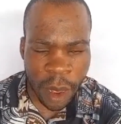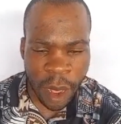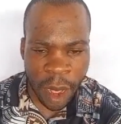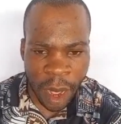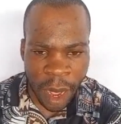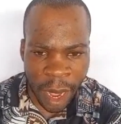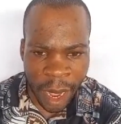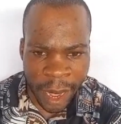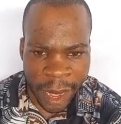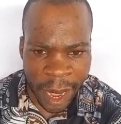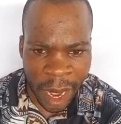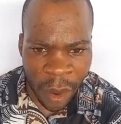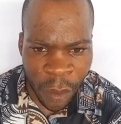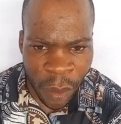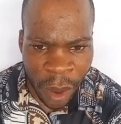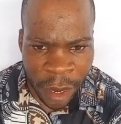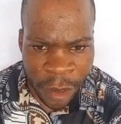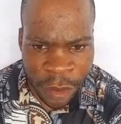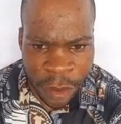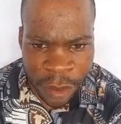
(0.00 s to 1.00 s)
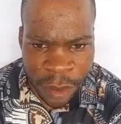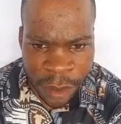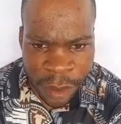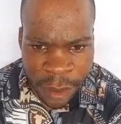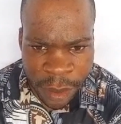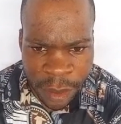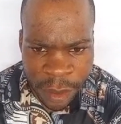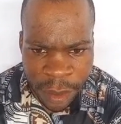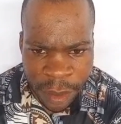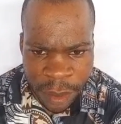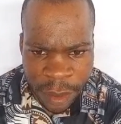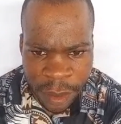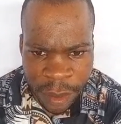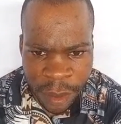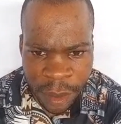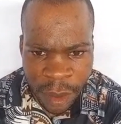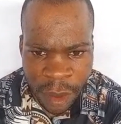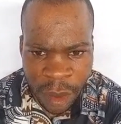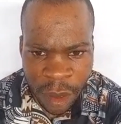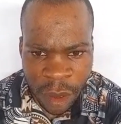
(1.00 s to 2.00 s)
Hi, how are you?
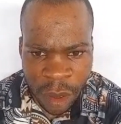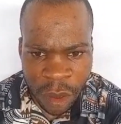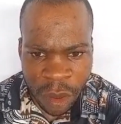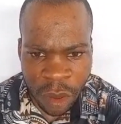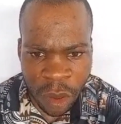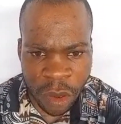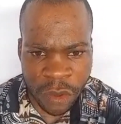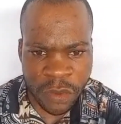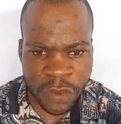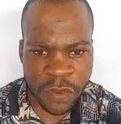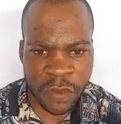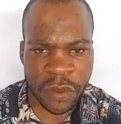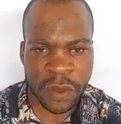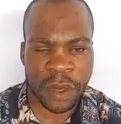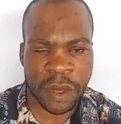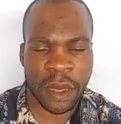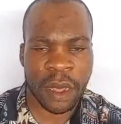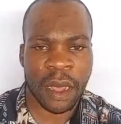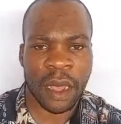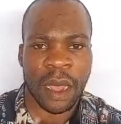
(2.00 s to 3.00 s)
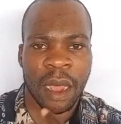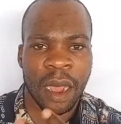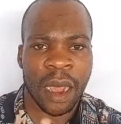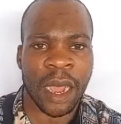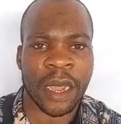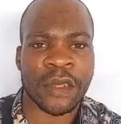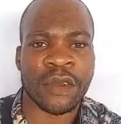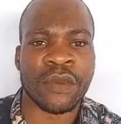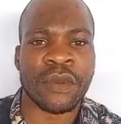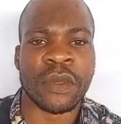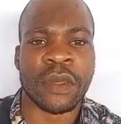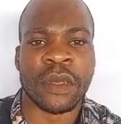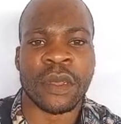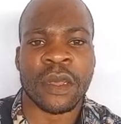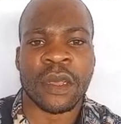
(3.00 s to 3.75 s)
Ross, how you doing?